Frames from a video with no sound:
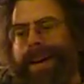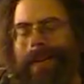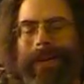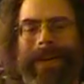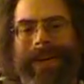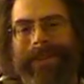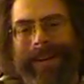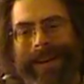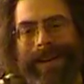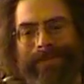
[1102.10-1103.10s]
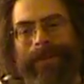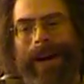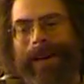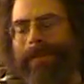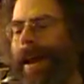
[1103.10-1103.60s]
it, it would dip
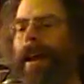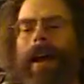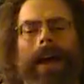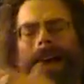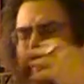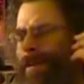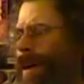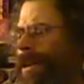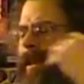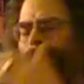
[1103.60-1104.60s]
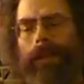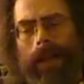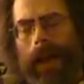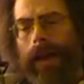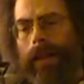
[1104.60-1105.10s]
quite a bit especially
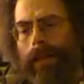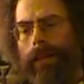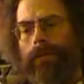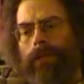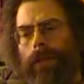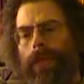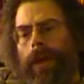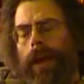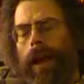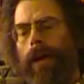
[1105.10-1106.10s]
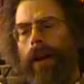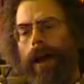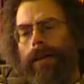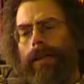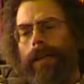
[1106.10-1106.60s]
playing the full thing out
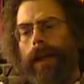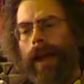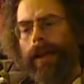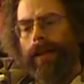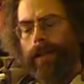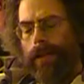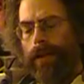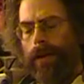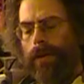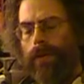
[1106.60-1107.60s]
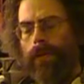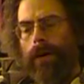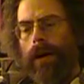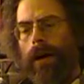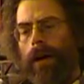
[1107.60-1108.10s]
i just i get
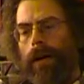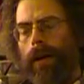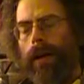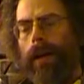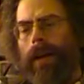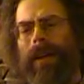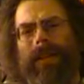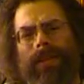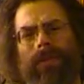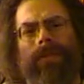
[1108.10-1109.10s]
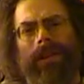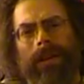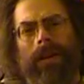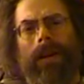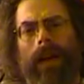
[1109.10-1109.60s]
so uh, it gets so
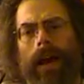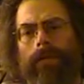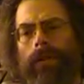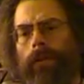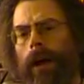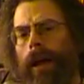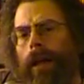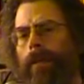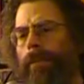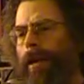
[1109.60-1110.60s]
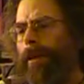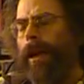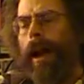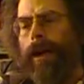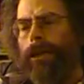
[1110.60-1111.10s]
fatiguing after a while and
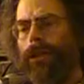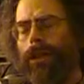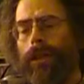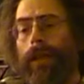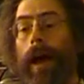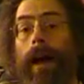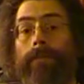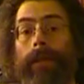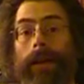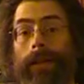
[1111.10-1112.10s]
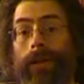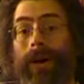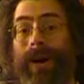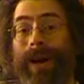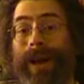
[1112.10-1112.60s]
maybe i should just not play the
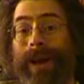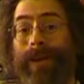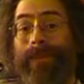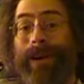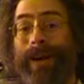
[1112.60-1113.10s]
long game